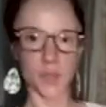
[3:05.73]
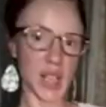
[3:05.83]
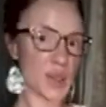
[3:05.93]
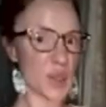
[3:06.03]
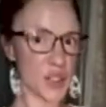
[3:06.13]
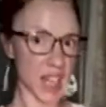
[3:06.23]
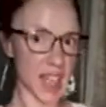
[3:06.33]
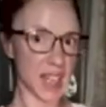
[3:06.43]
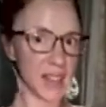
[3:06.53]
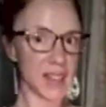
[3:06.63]
that threw
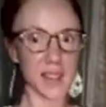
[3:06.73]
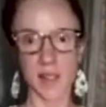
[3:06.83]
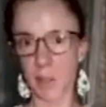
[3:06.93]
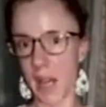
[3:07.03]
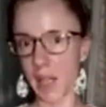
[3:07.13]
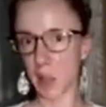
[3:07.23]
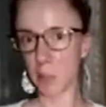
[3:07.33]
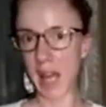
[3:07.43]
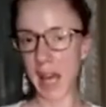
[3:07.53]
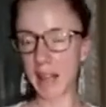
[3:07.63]
shade behind
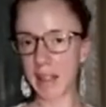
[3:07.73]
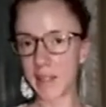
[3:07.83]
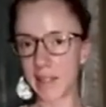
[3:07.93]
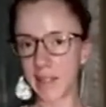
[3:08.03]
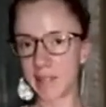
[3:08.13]
your back.